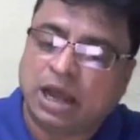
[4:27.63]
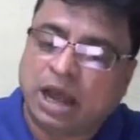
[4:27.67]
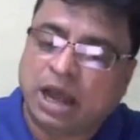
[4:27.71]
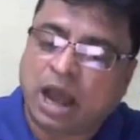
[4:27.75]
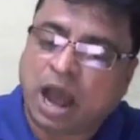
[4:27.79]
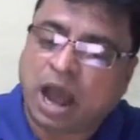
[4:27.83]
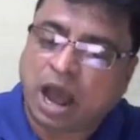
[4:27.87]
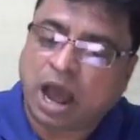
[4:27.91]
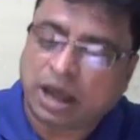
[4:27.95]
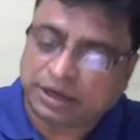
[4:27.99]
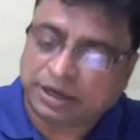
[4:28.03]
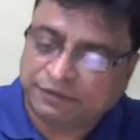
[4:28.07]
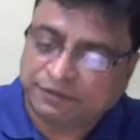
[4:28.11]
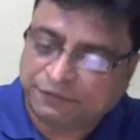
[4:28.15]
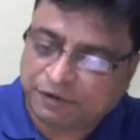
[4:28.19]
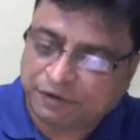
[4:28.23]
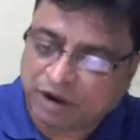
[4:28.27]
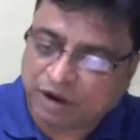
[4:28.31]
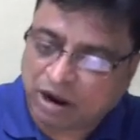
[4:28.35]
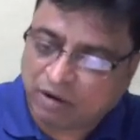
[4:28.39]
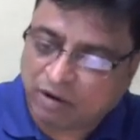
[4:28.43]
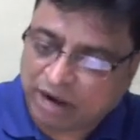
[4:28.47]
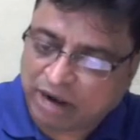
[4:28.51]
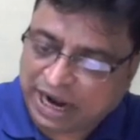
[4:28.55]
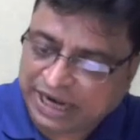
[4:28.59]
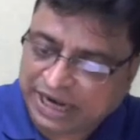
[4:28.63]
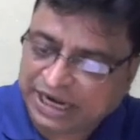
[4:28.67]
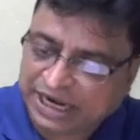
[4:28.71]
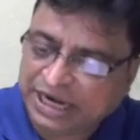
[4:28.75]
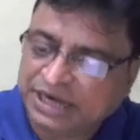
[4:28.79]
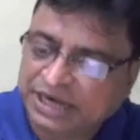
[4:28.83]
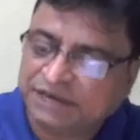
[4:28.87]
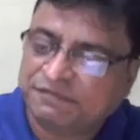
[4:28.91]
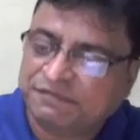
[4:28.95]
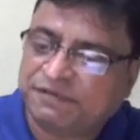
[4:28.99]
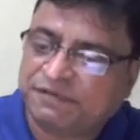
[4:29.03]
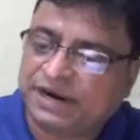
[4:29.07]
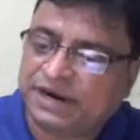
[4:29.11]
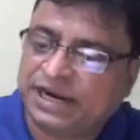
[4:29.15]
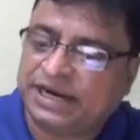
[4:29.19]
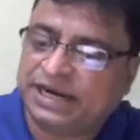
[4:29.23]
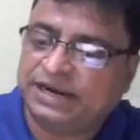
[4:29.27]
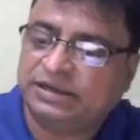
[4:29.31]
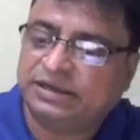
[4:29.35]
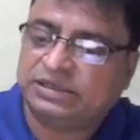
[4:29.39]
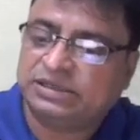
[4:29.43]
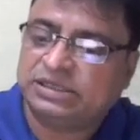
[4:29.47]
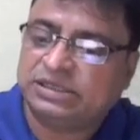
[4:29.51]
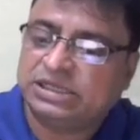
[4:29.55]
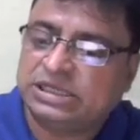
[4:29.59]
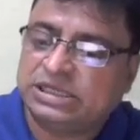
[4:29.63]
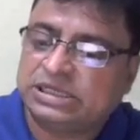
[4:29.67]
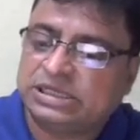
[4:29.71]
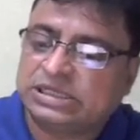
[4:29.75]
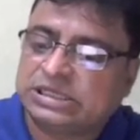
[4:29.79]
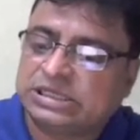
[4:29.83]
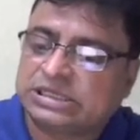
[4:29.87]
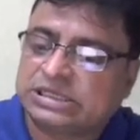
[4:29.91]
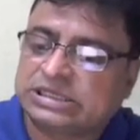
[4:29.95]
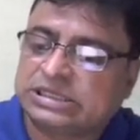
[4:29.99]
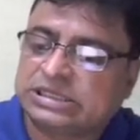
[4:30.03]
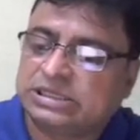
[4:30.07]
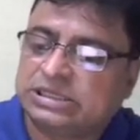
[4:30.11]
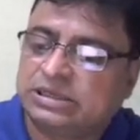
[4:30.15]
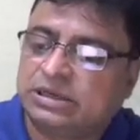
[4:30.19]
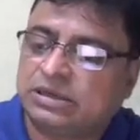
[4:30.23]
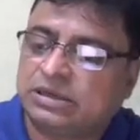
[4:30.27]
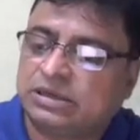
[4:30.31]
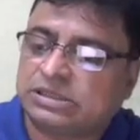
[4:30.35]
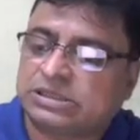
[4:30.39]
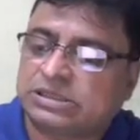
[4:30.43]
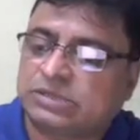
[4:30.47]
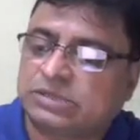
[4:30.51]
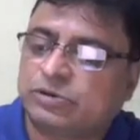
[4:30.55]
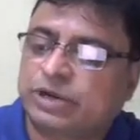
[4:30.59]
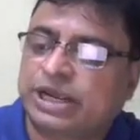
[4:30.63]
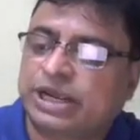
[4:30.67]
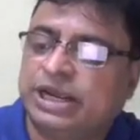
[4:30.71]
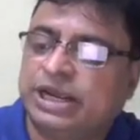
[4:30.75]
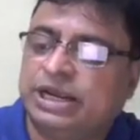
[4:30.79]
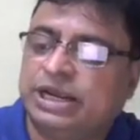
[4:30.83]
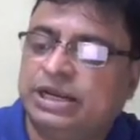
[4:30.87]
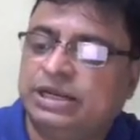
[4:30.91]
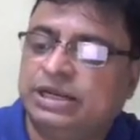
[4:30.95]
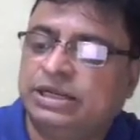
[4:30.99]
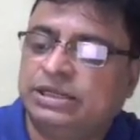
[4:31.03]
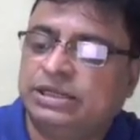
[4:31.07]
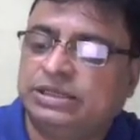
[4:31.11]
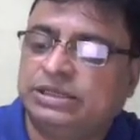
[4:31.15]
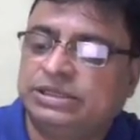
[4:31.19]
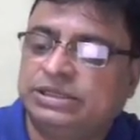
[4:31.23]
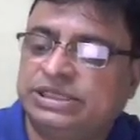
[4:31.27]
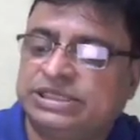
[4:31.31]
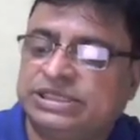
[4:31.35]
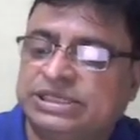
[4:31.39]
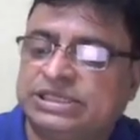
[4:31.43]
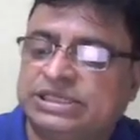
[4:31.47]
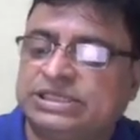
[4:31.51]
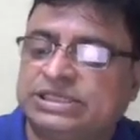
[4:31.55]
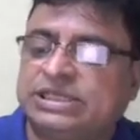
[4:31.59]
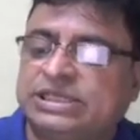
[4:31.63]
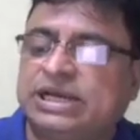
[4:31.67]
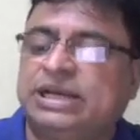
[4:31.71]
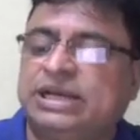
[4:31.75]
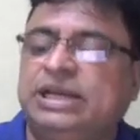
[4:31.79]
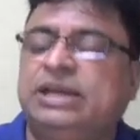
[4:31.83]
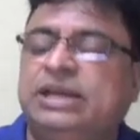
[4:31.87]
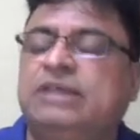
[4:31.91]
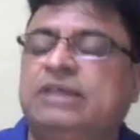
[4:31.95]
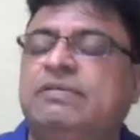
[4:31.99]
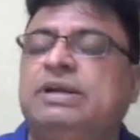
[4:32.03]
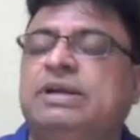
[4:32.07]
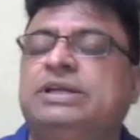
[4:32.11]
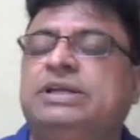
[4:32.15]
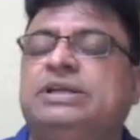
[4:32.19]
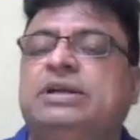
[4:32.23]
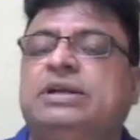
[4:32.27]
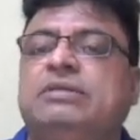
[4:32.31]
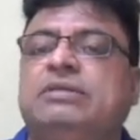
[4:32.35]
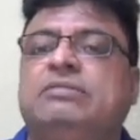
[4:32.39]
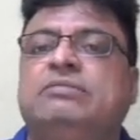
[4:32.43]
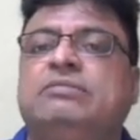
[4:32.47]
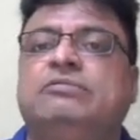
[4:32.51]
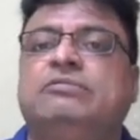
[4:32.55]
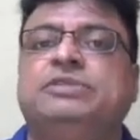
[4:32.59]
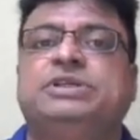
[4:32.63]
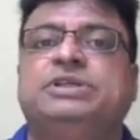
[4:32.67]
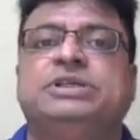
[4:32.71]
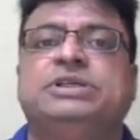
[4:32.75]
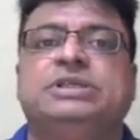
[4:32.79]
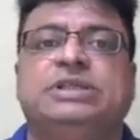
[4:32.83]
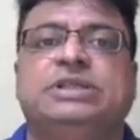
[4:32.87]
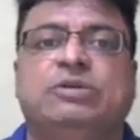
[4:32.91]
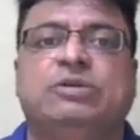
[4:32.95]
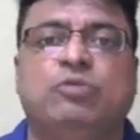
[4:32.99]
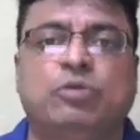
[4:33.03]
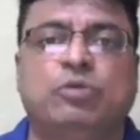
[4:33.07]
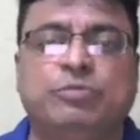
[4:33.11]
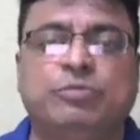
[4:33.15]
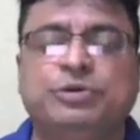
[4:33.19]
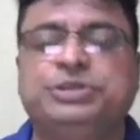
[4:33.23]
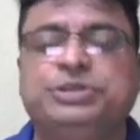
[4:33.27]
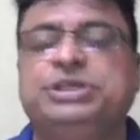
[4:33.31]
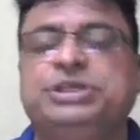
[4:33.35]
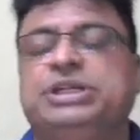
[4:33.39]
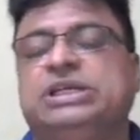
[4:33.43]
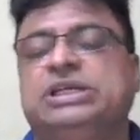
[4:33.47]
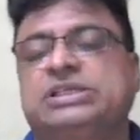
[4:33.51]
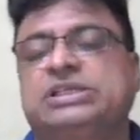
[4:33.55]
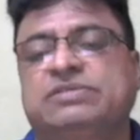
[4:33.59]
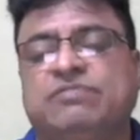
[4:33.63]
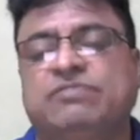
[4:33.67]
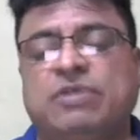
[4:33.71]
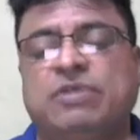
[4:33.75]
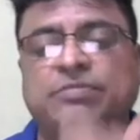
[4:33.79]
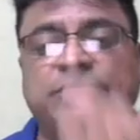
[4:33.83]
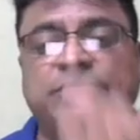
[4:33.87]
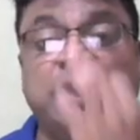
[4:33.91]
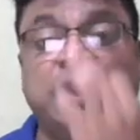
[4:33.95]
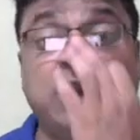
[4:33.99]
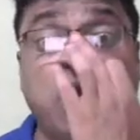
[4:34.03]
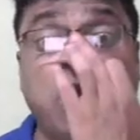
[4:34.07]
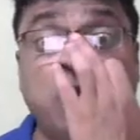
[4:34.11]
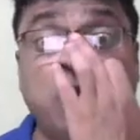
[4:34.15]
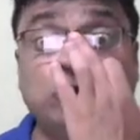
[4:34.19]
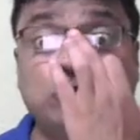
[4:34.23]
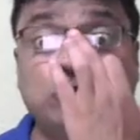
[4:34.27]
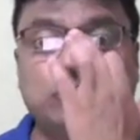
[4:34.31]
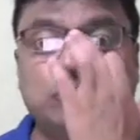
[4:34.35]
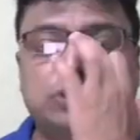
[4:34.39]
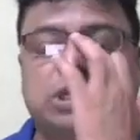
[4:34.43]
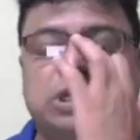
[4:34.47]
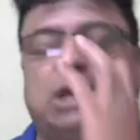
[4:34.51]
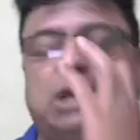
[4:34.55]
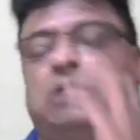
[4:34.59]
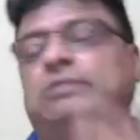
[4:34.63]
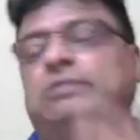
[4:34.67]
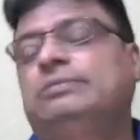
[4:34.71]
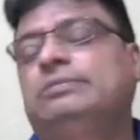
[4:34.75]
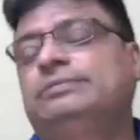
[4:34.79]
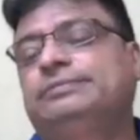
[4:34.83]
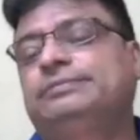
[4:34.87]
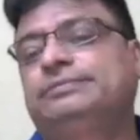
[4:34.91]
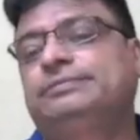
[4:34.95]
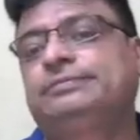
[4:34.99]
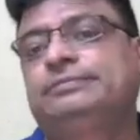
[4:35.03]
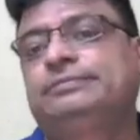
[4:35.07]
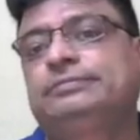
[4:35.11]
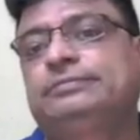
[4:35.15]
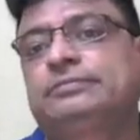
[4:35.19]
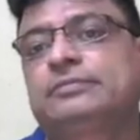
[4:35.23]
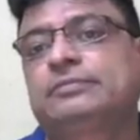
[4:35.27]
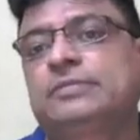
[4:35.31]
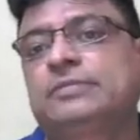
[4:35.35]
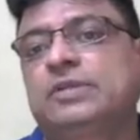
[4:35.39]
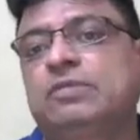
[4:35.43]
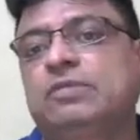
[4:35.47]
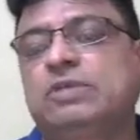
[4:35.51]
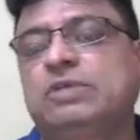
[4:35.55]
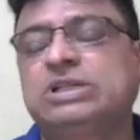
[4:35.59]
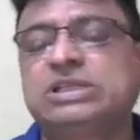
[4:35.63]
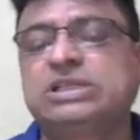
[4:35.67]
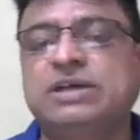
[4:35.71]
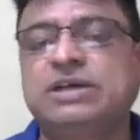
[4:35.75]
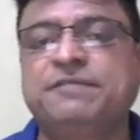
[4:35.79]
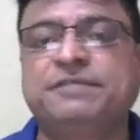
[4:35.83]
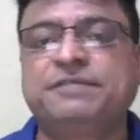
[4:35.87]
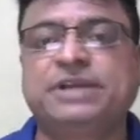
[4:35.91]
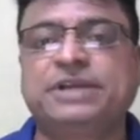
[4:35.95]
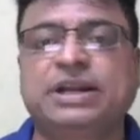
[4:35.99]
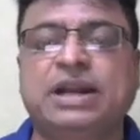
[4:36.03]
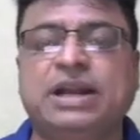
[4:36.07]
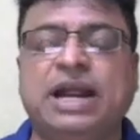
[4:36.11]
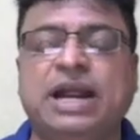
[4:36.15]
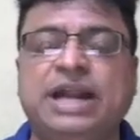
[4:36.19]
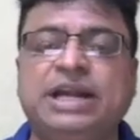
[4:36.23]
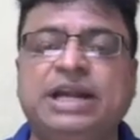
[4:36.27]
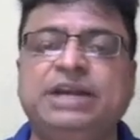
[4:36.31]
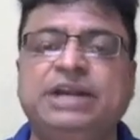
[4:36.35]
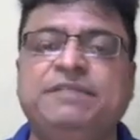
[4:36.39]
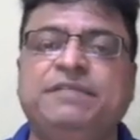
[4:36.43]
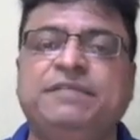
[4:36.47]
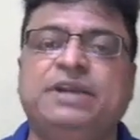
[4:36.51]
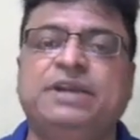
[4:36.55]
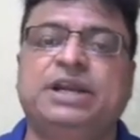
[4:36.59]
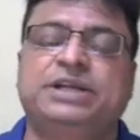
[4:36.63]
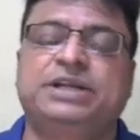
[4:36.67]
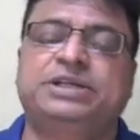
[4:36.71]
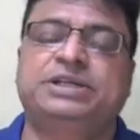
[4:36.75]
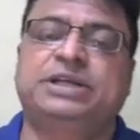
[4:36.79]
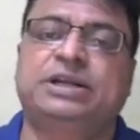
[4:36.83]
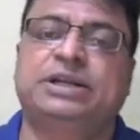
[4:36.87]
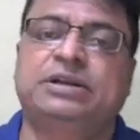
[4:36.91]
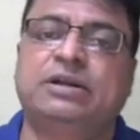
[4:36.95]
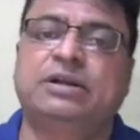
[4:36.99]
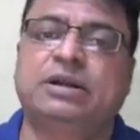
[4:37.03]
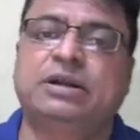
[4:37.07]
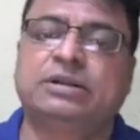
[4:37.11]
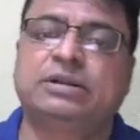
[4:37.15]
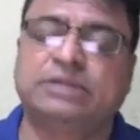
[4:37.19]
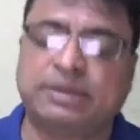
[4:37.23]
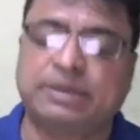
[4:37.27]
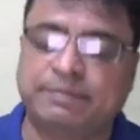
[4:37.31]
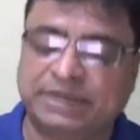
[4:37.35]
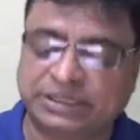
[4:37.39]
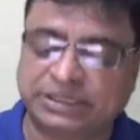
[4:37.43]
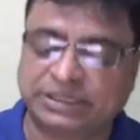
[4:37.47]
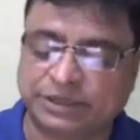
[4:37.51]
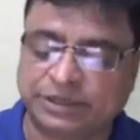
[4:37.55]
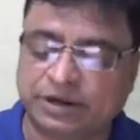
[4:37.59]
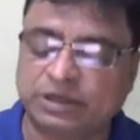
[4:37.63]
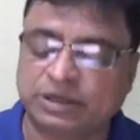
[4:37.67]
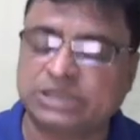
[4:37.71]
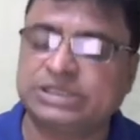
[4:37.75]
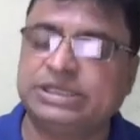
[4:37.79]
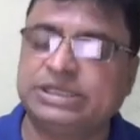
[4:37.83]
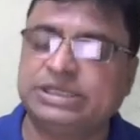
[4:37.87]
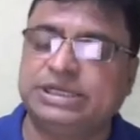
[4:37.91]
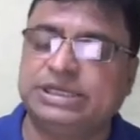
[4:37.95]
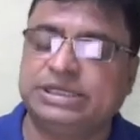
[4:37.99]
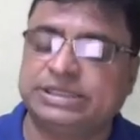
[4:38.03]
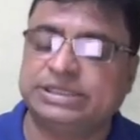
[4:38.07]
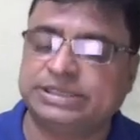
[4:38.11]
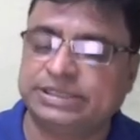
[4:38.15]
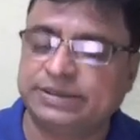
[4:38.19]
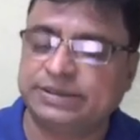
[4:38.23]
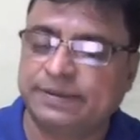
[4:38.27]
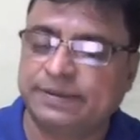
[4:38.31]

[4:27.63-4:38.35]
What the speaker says: or if you have identified, so okay, this is the equation which is in homogeneous form, then how to solve? Once after identification, the methodology is